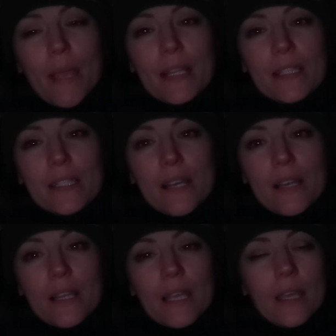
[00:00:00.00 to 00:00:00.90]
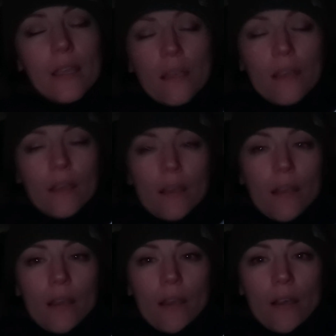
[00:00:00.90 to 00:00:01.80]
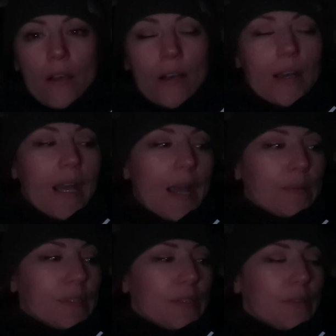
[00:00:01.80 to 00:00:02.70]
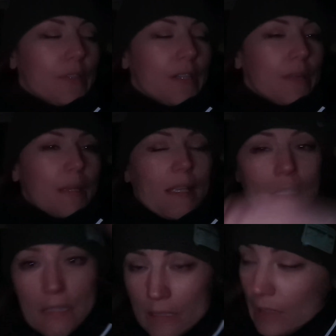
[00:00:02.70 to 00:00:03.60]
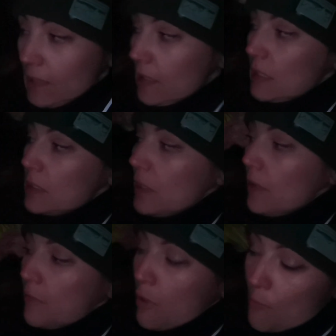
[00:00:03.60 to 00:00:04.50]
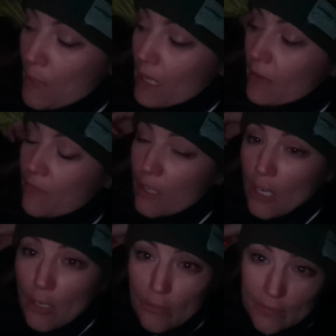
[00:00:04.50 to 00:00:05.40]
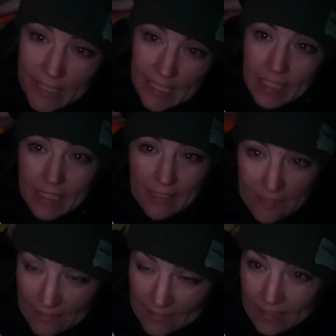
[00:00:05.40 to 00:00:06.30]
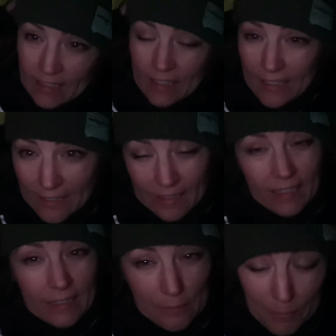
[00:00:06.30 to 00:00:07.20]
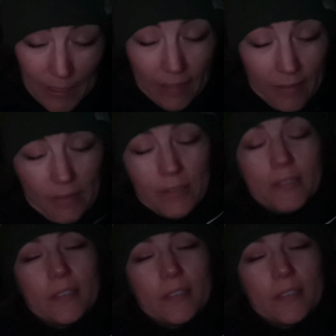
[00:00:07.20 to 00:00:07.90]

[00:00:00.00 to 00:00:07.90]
getting stuck in it. Oh, absolute nightmare. So I've got a bag of clothes here as a pillow.